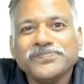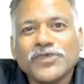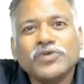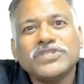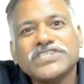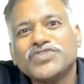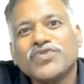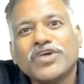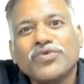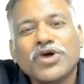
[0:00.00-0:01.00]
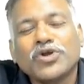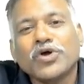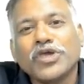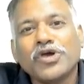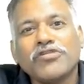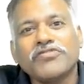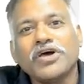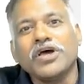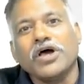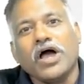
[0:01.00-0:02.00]
Now, this is where we are talking of,
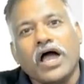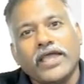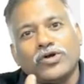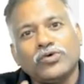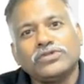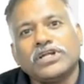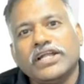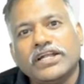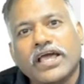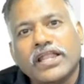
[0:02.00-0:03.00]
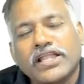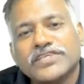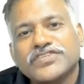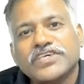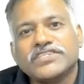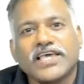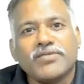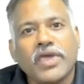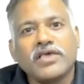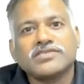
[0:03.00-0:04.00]
I do the data analysis, I
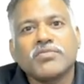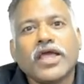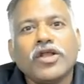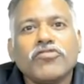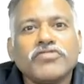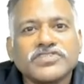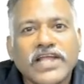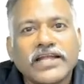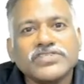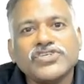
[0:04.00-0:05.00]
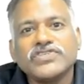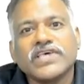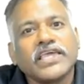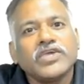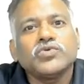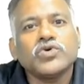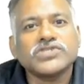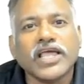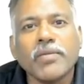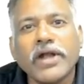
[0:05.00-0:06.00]
make some kind of a strategies, I give those
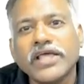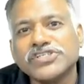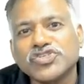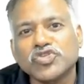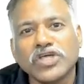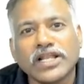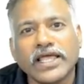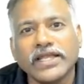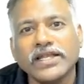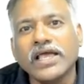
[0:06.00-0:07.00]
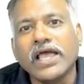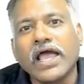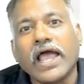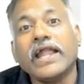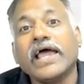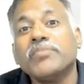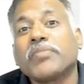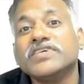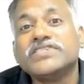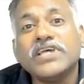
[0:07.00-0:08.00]
recommendations to the client, and I
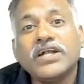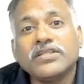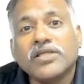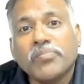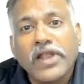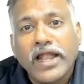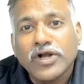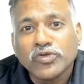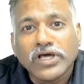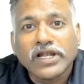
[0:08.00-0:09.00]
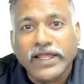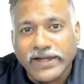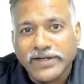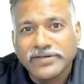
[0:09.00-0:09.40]
present the plan to the client.